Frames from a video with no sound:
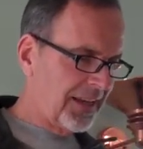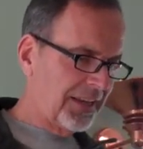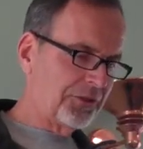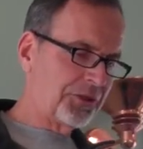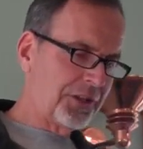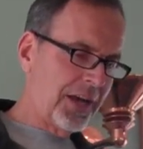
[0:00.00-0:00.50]

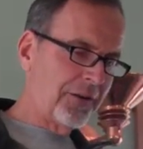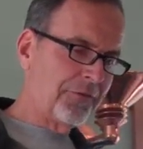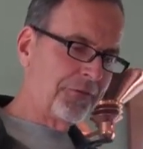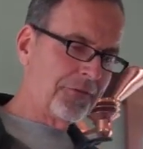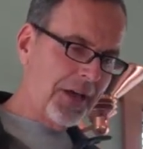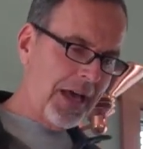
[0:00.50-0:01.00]
Instead of
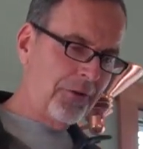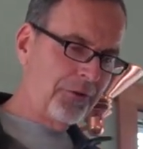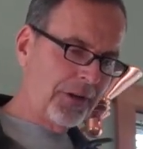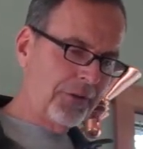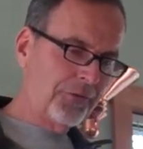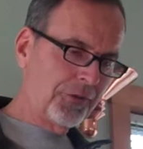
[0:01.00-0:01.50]

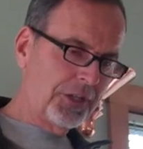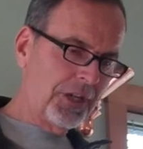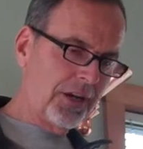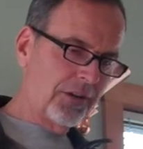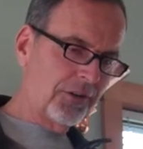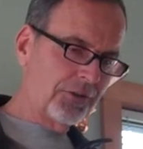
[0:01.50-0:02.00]
floundering for
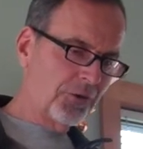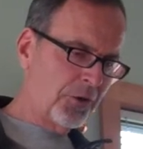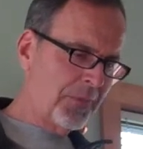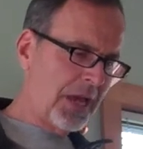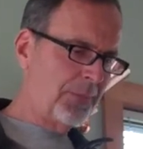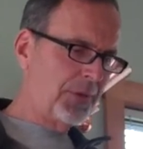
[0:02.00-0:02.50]
years,
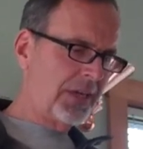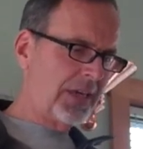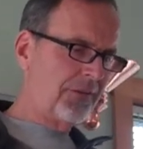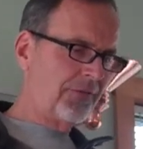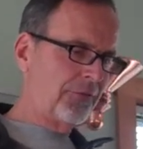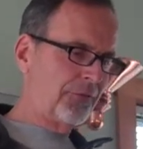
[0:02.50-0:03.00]
or maybe
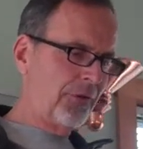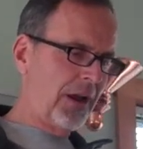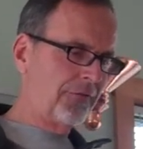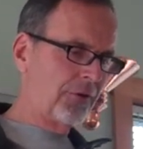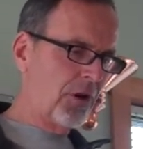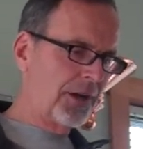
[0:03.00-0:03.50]
even
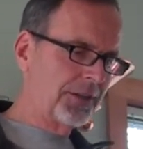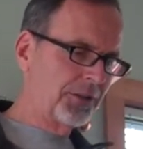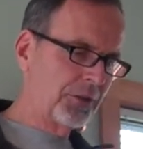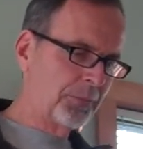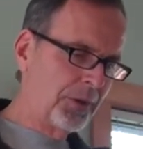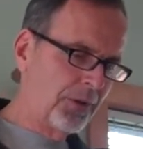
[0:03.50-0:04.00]
forever on
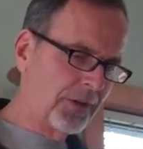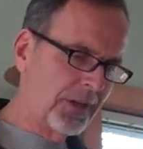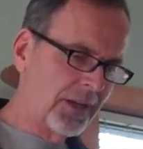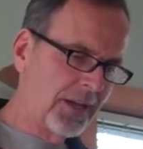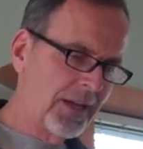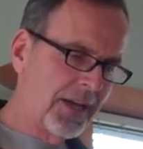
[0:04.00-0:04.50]

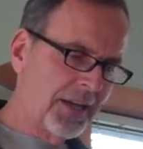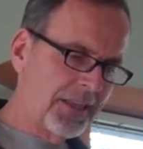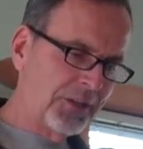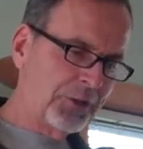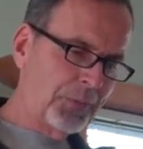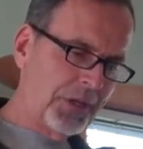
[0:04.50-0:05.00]
disability,
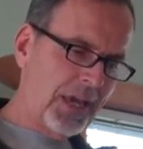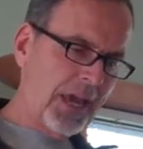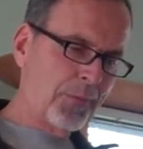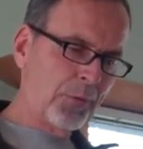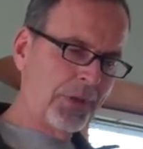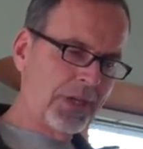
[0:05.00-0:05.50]
this
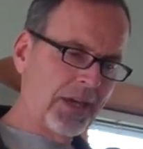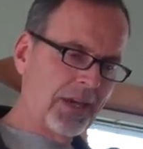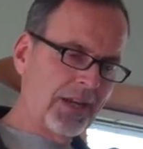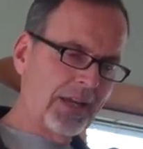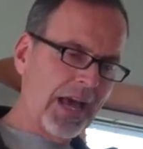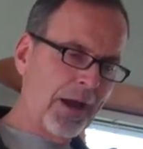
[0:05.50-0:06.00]
became a beginning.